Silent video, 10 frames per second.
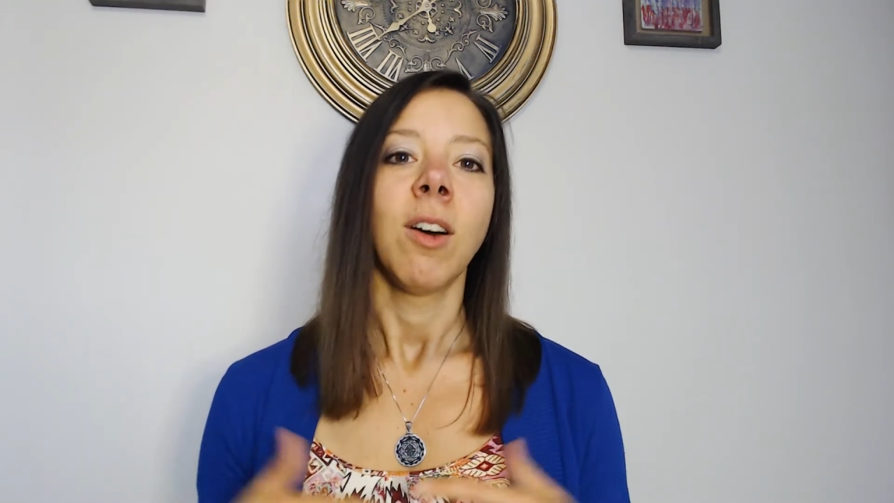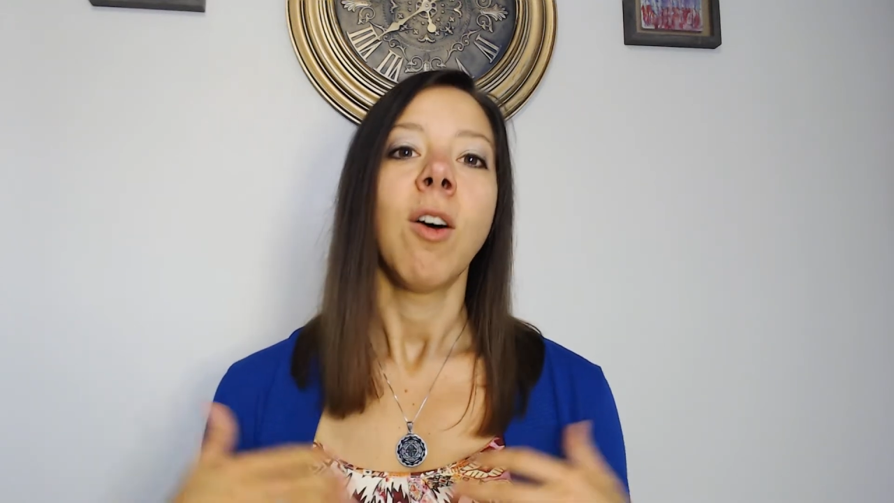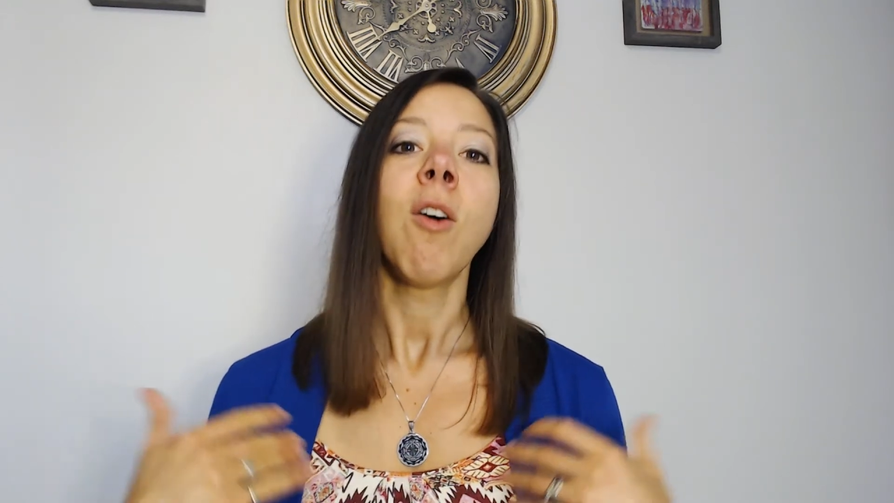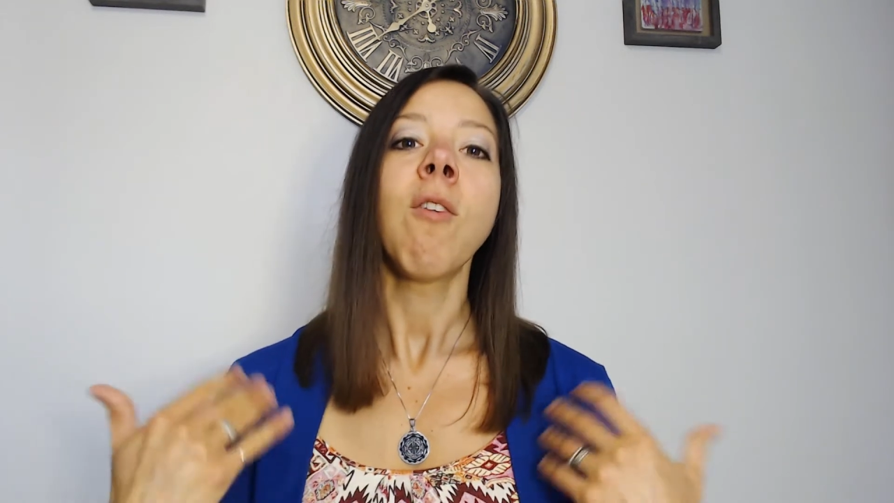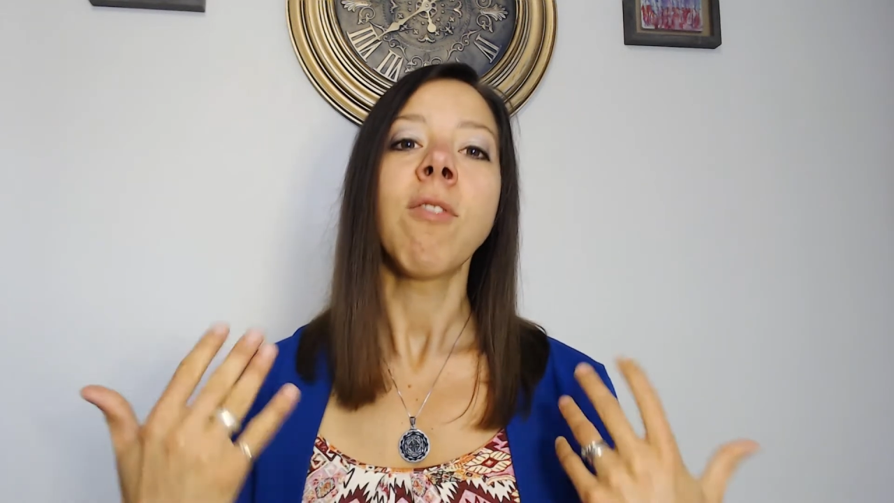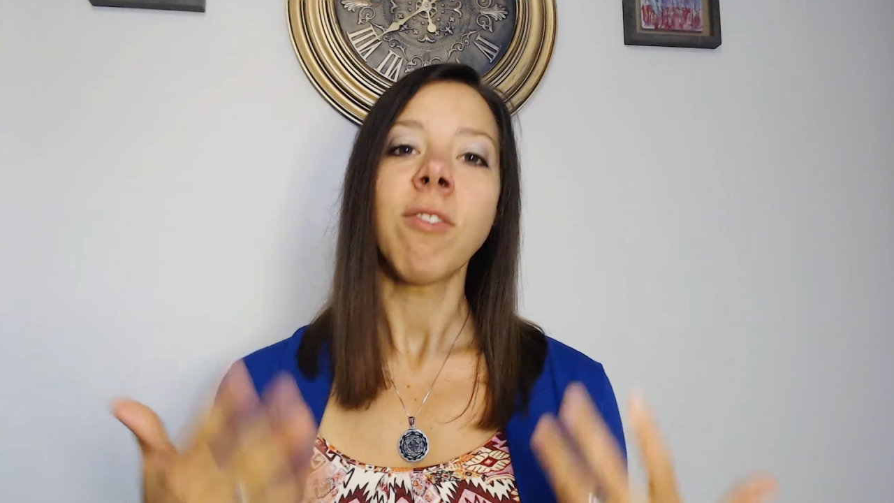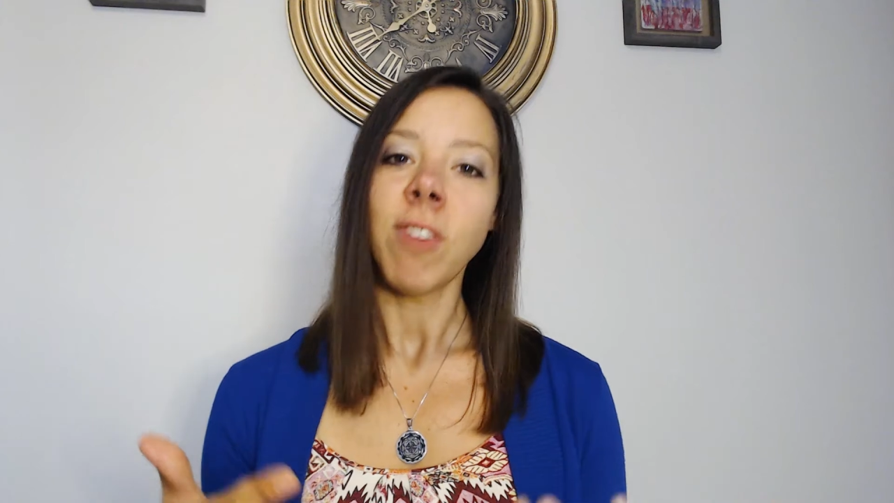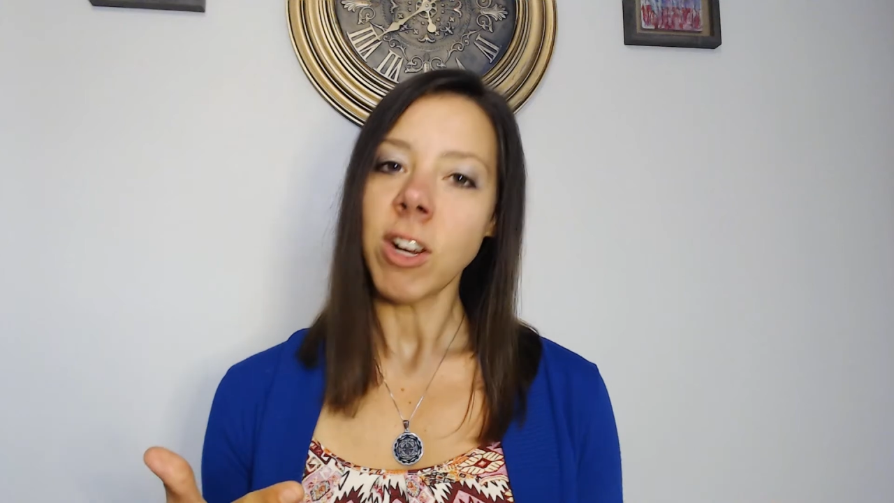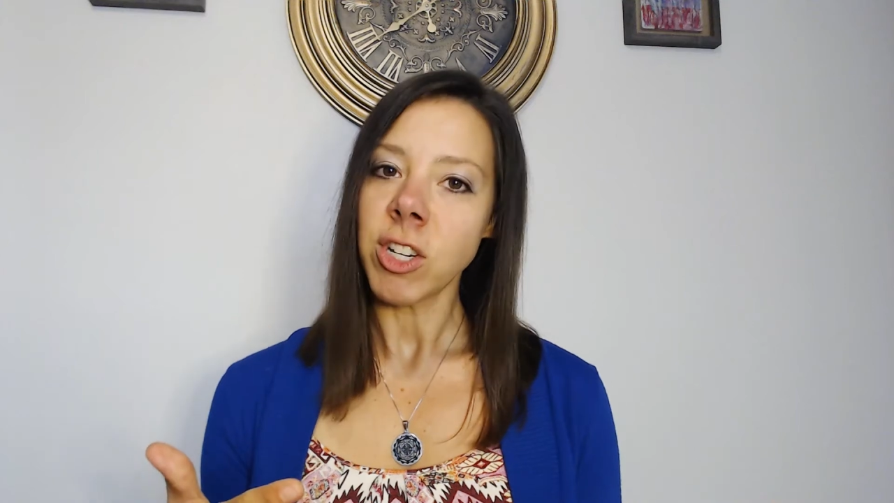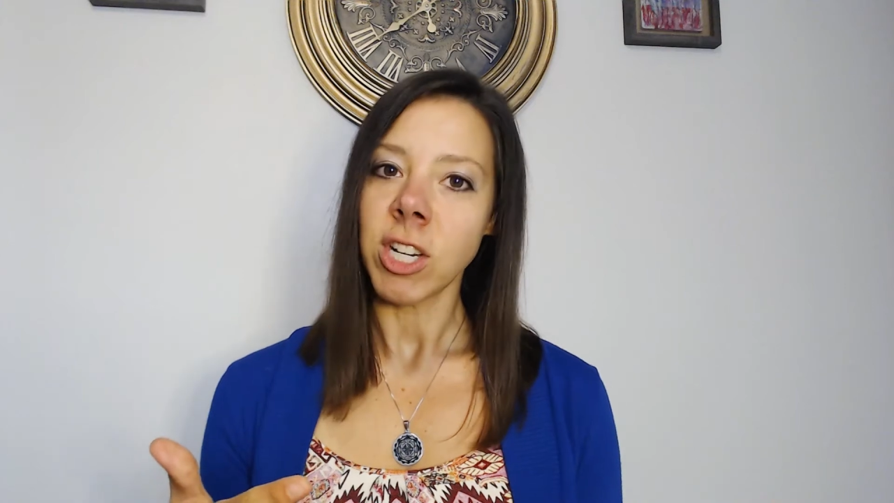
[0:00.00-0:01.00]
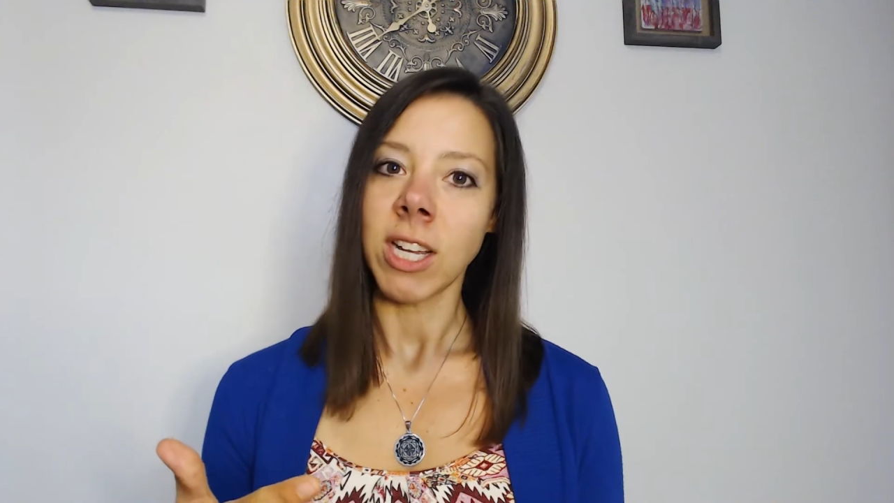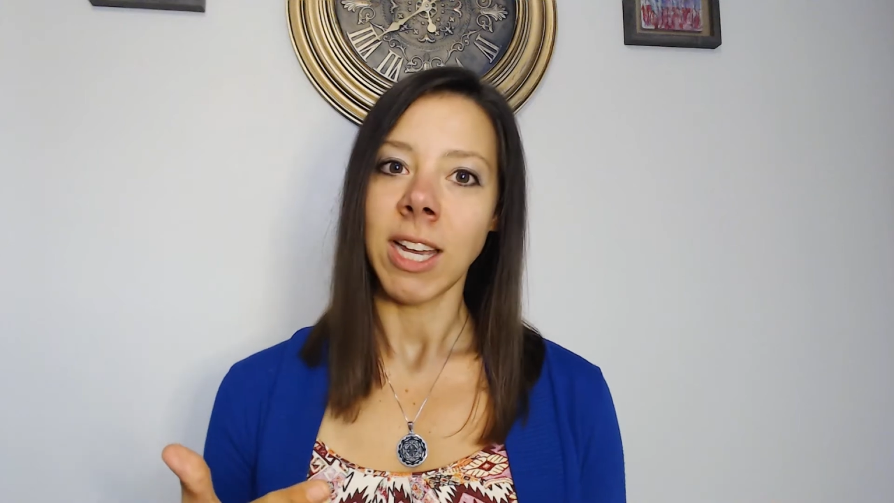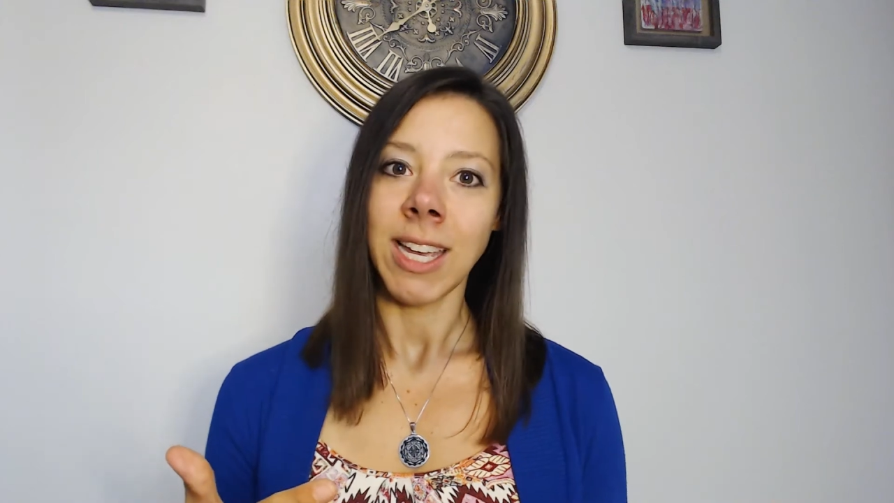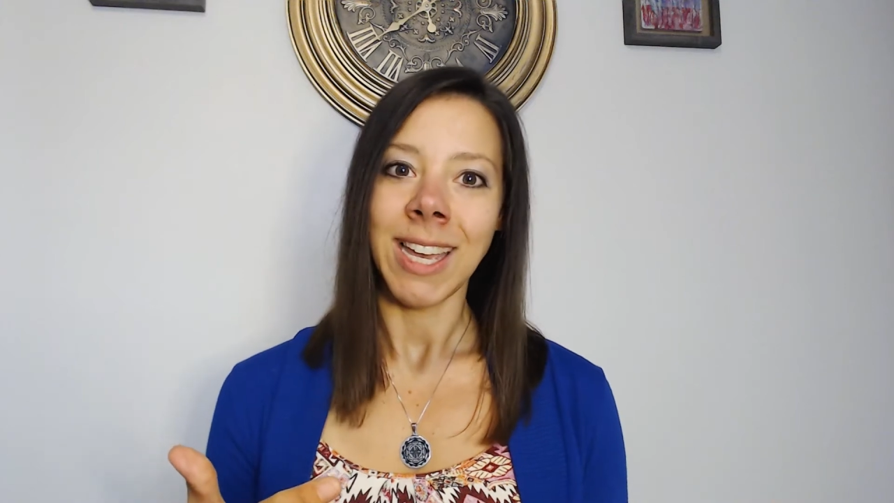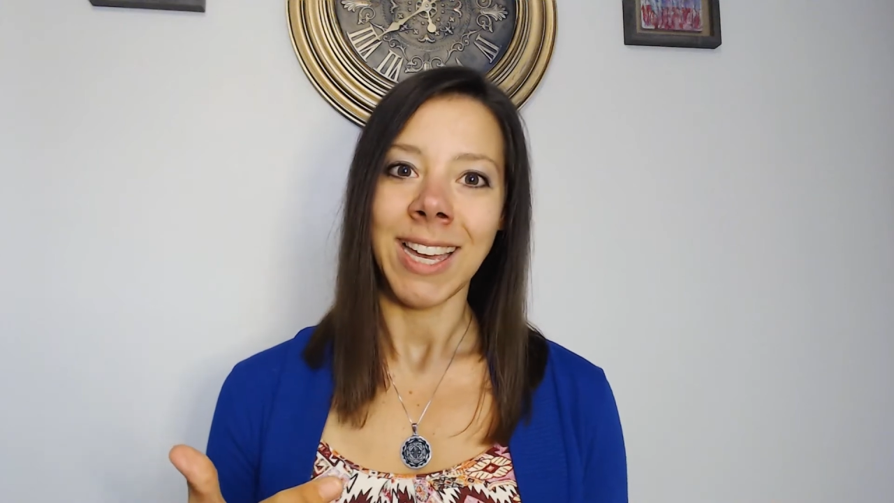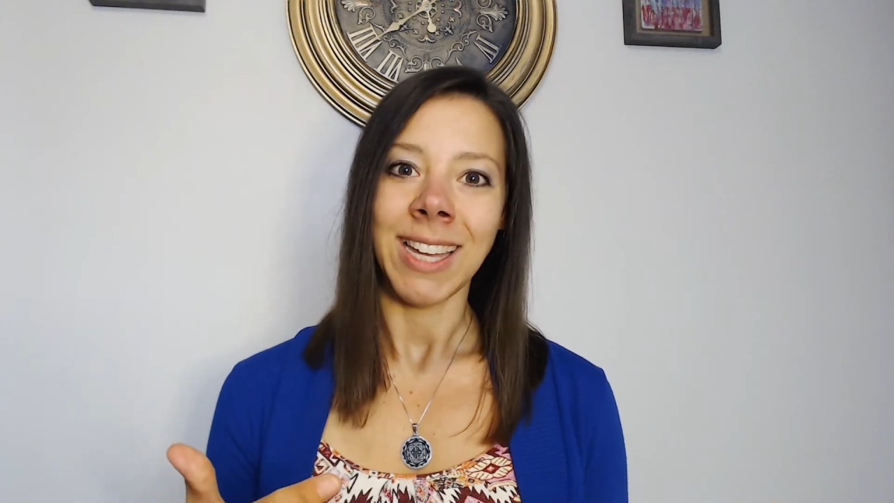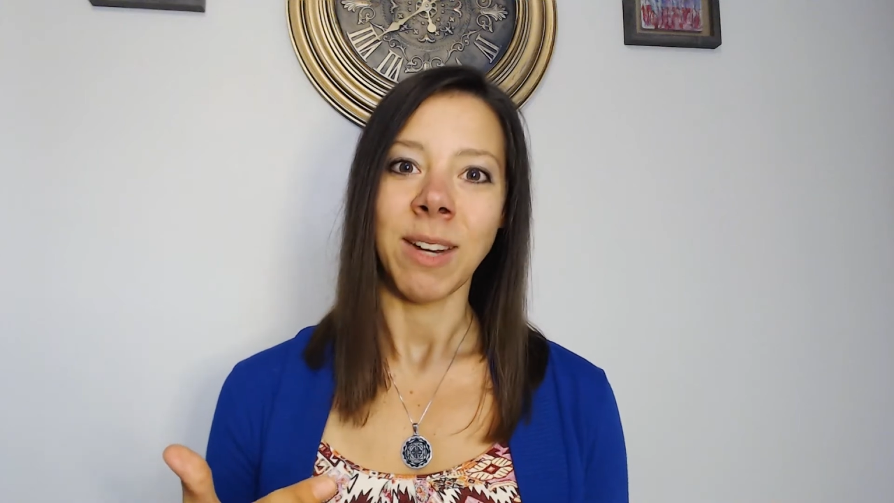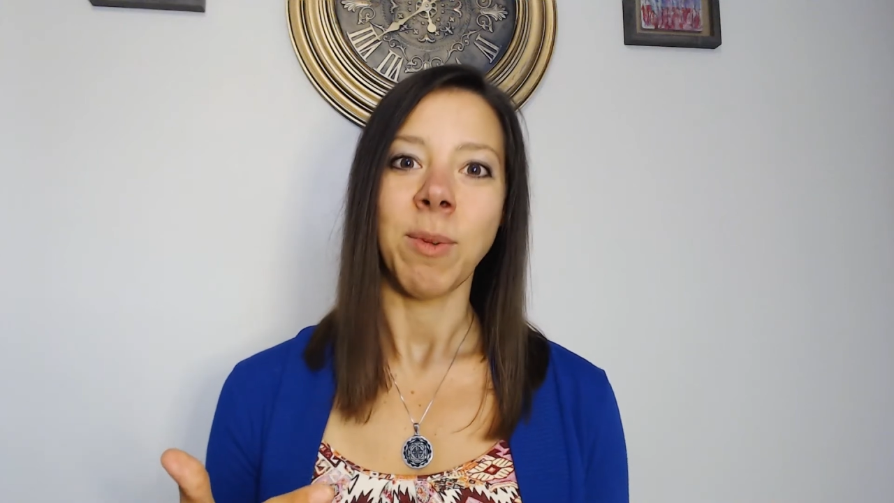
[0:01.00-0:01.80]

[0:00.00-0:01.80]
over-functioning again,